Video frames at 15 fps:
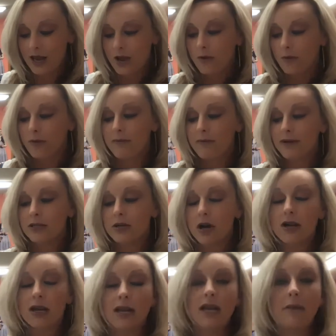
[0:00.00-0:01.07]
We've been
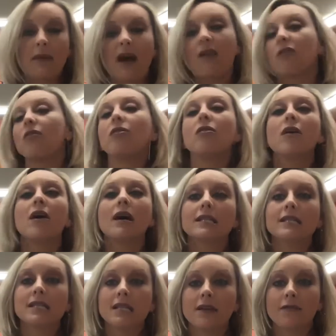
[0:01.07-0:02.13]
talking about
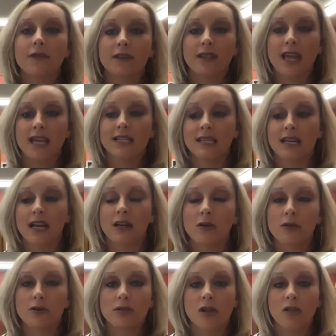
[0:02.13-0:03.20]
lots of different things, and I know
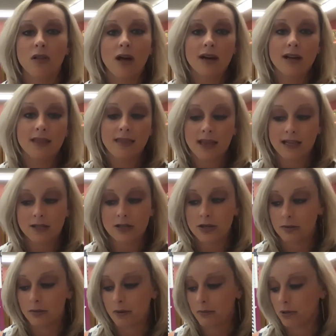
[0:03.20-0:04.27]
there's a lot of things to
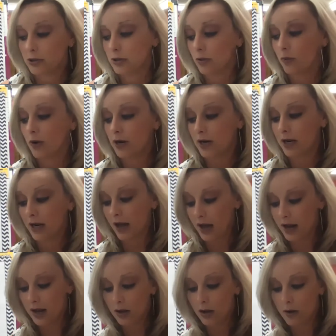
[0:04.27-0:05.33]
remember, so we're going to
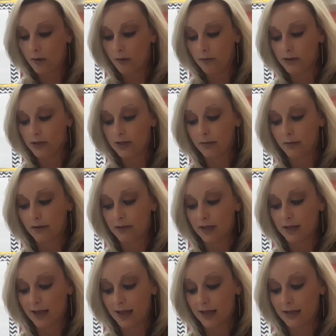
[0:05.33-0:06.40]
kind of go over some of the
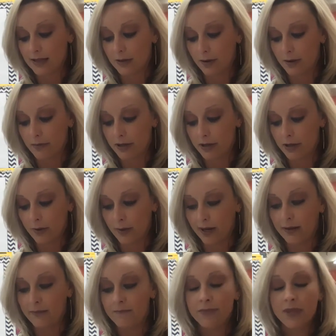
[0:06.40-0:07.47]
things that we've been
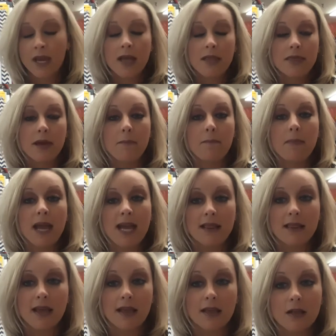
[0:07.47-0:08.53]
doing. The
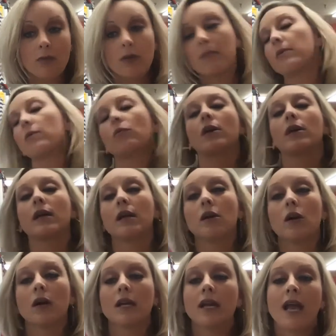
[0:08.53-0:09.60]
main thing that we've been working
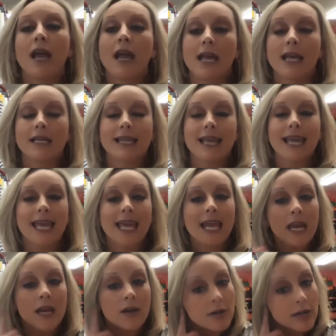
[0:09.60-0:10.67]
on is
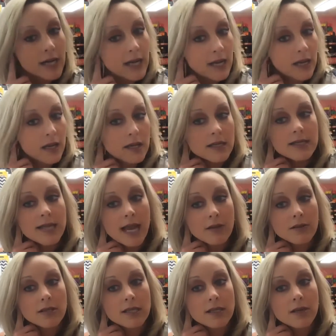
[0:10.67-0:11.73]
hearing
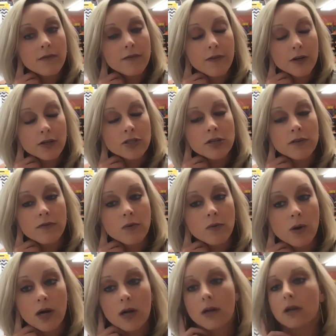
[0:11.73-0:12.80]
sounds at the first of a
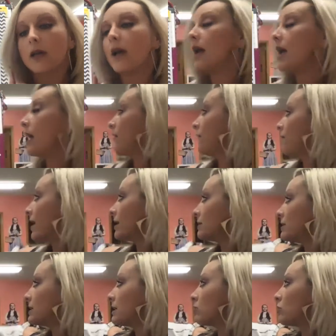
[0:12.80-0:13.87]
word. In fact,
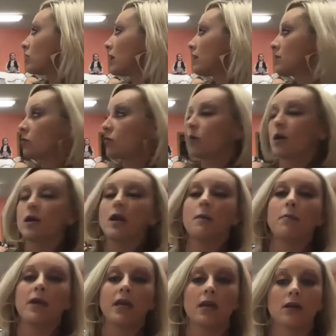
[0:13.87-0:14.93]
Miss Elmore has a word
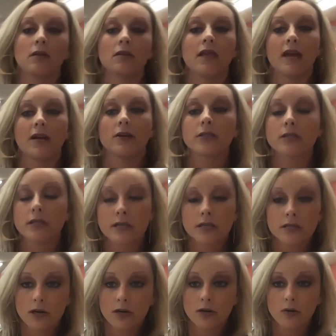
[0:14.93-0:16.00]
up here, letters in a
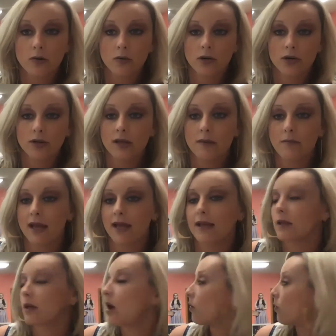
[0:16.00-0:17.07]
certain order that
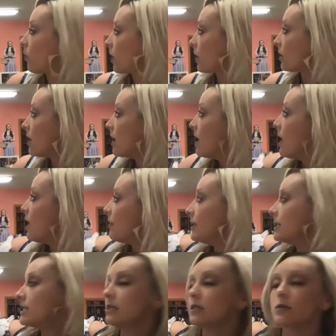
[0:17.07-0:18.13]
make a word.
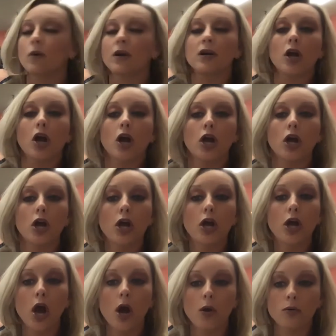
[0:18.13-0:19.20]
This is the word
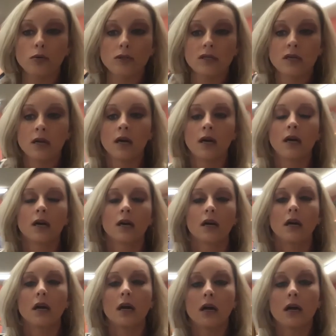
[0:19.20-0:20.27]
goat.
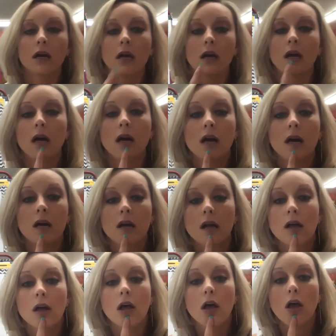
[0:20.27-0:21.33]
G, g,
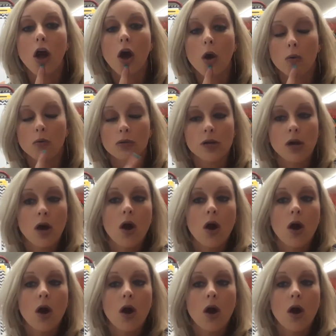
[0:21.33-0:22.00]
goat.